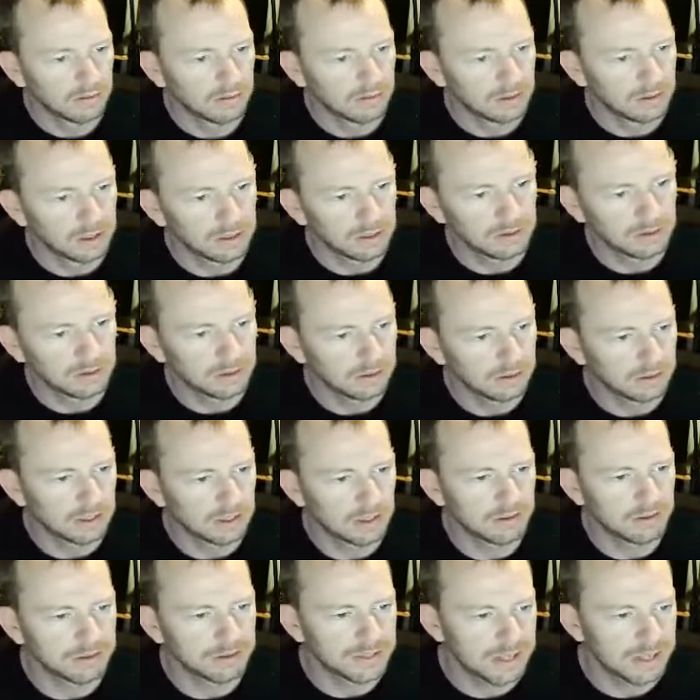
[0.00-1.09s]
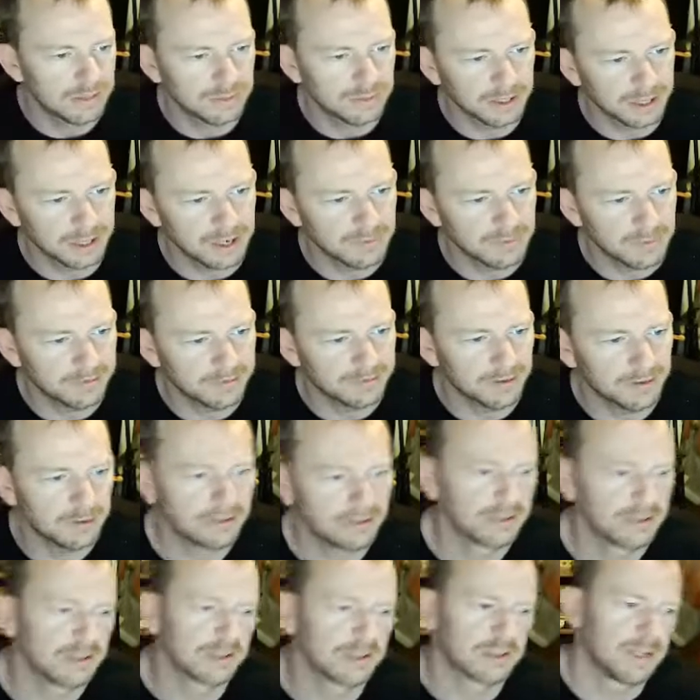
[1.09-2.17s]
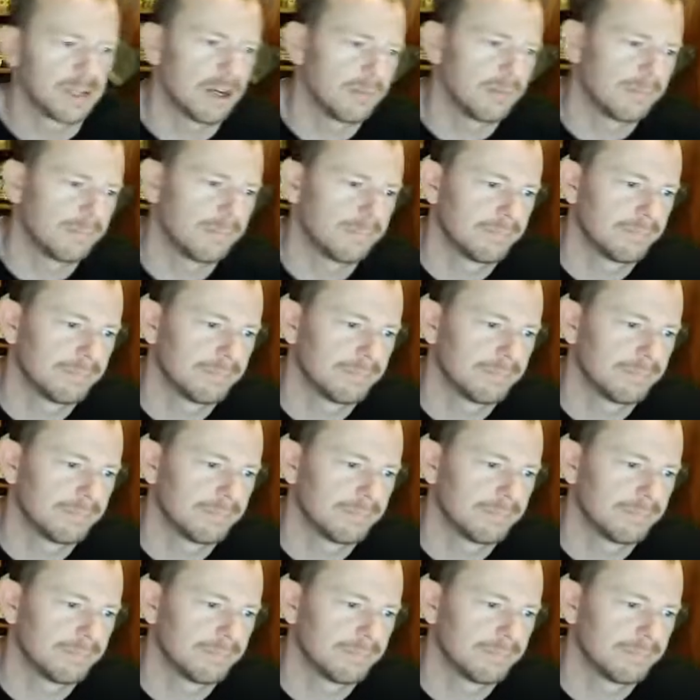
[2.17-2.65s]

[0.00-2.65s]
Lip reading: Well, I was able to get my phone hooked up,